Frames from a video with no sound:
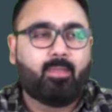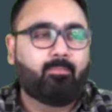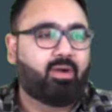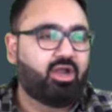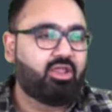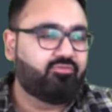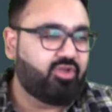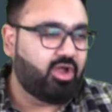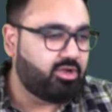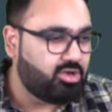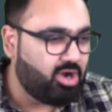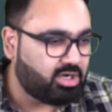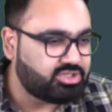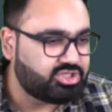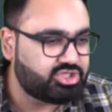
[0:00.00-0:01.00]
But if you're
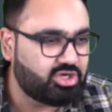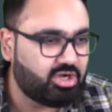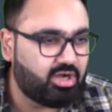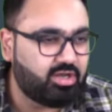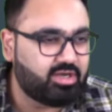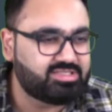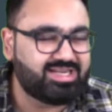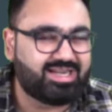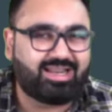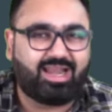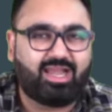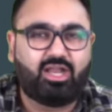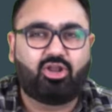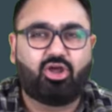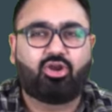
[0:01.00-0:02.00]
not sure, is it
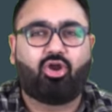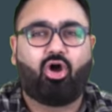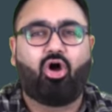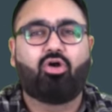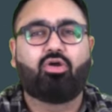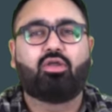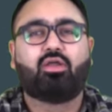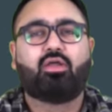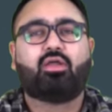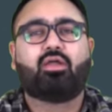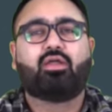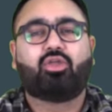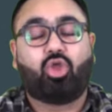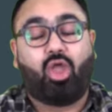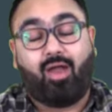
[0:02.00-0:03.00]
right or wrong?
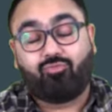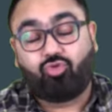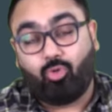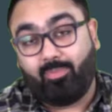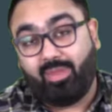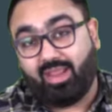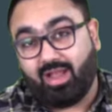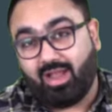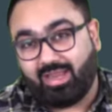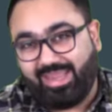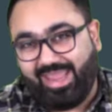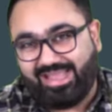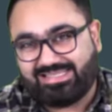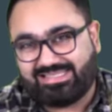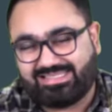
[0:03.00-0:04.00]
You have to make a
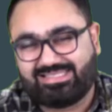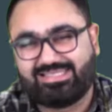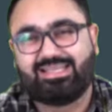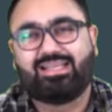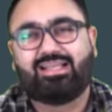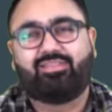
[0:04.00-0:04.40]
guess.